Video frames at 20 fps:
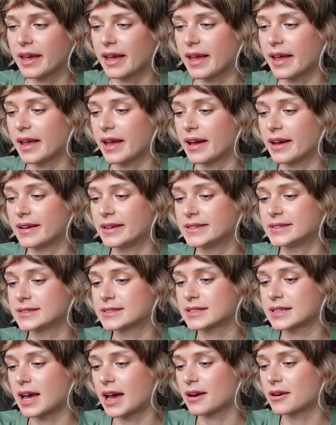
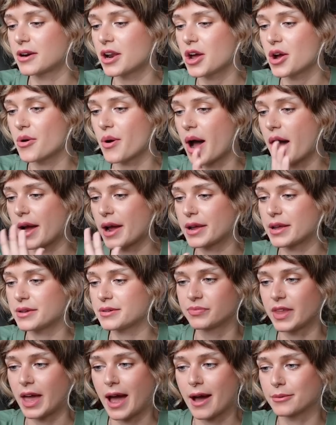And I don't know, I,
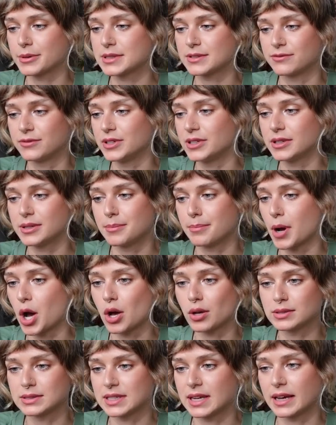I was feeling
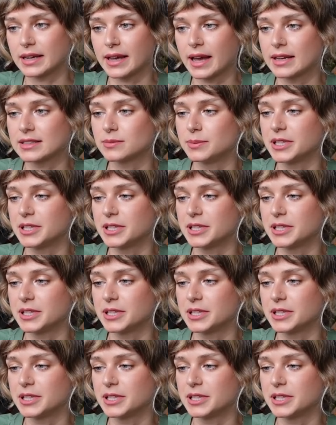ballsy, I guess,